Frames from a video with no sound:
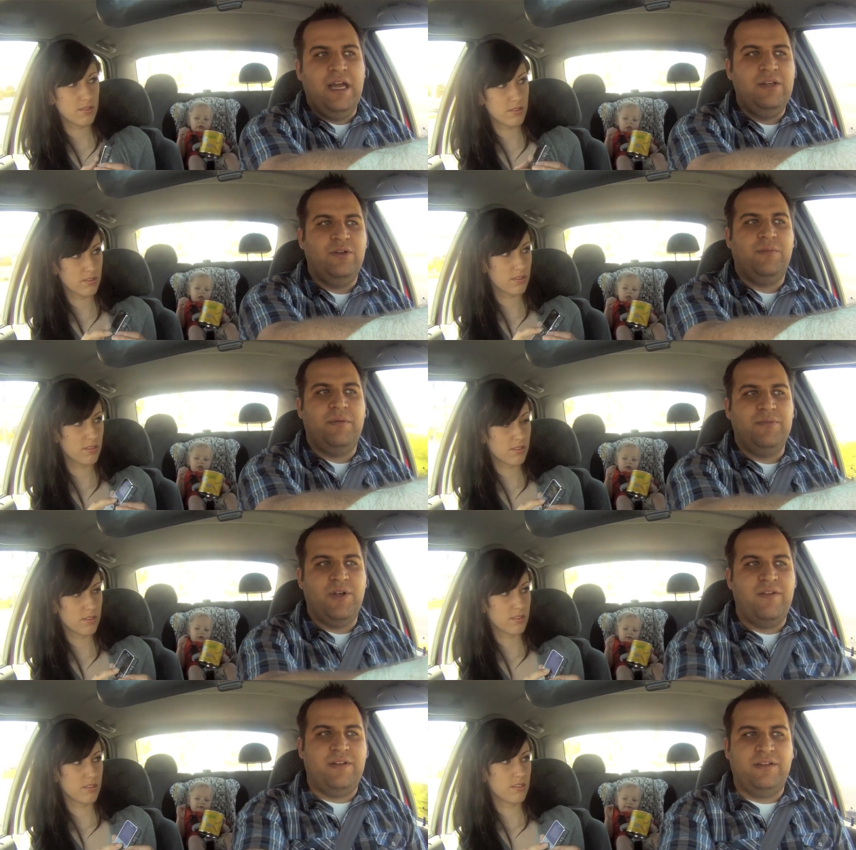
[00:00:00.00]
Speaker 1: I'd do it, but I'm
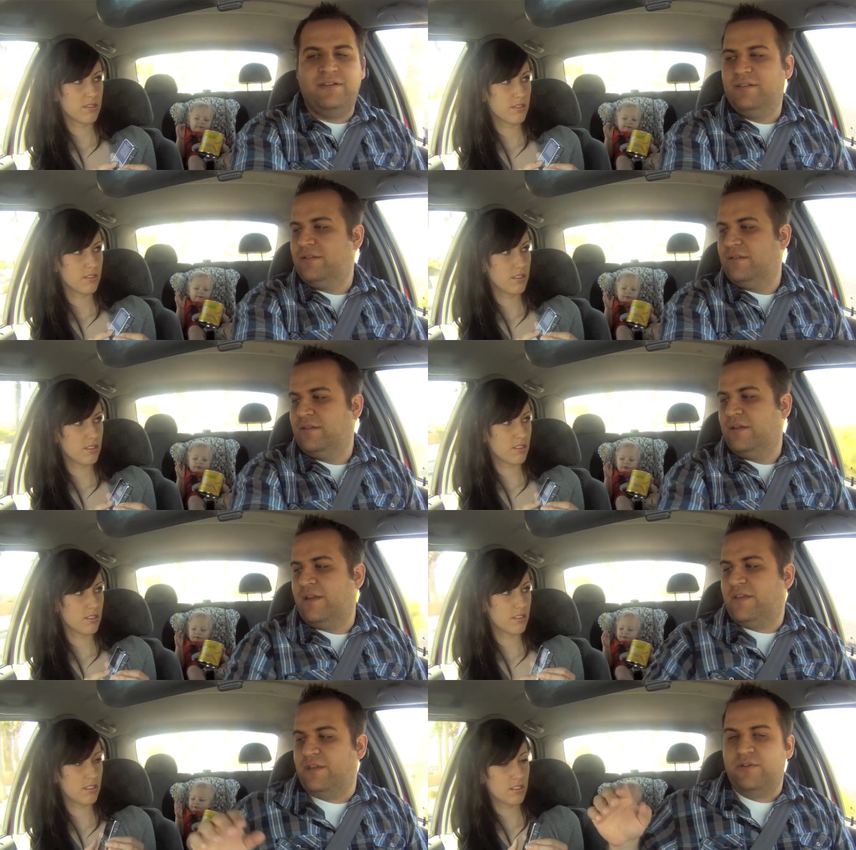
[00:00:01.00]
driving.
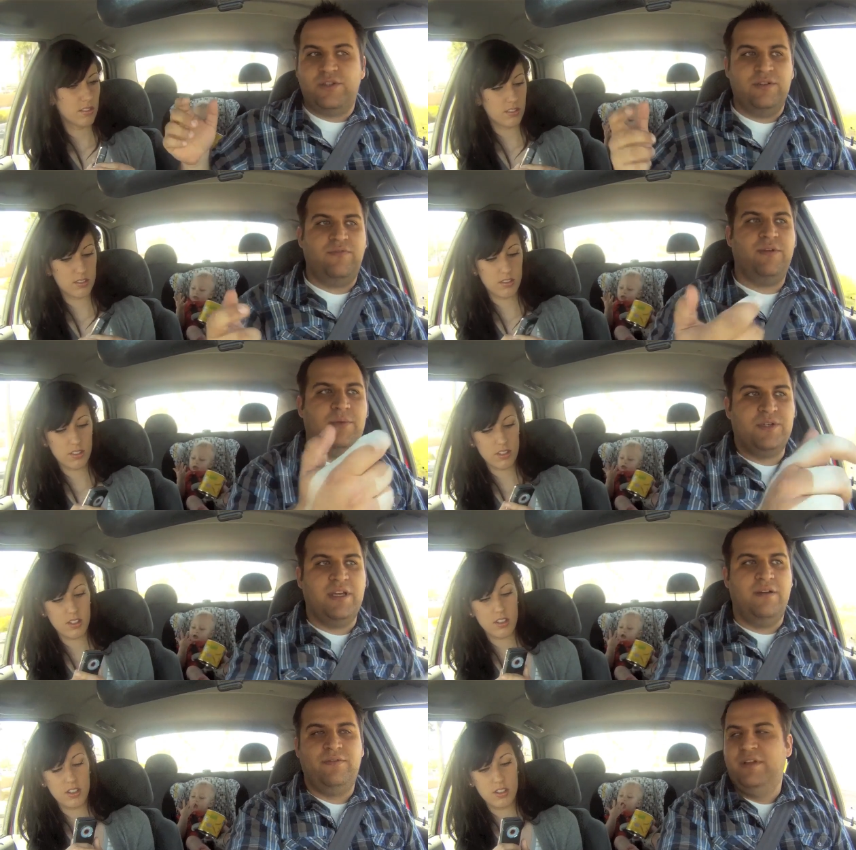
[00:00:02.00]
I think you should film yourself